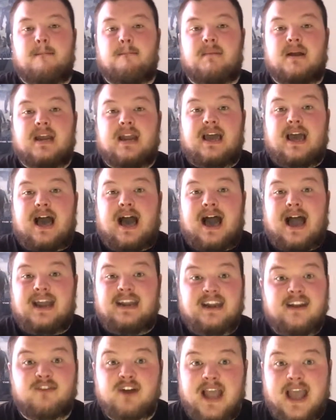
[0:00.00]
but I
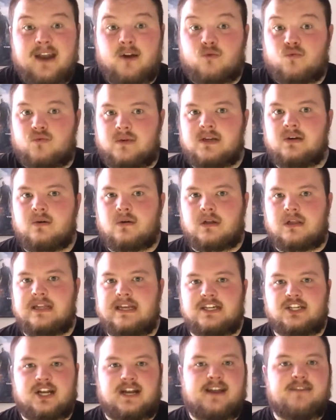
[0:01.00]
never had a real
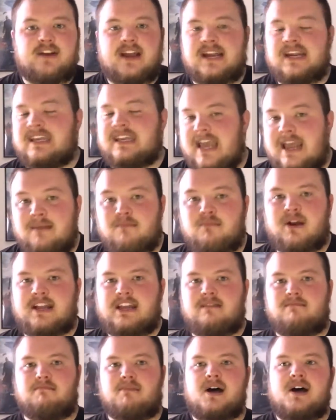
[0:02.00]
glitch. I never had a
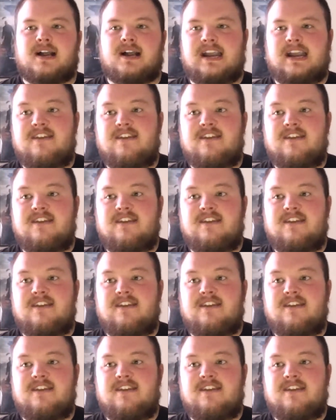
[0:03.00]
game-breaking bug.